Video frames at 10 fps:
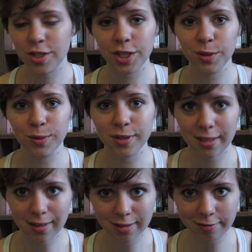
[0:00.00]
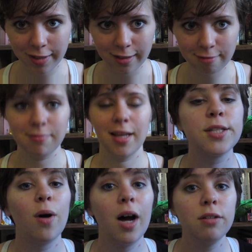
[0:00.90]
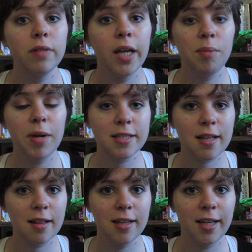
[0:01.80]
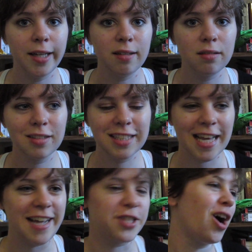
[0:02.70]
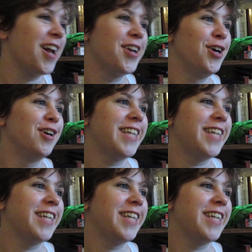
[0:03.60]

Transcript: to see Aunt Reed. So Aunt Reed basically says on her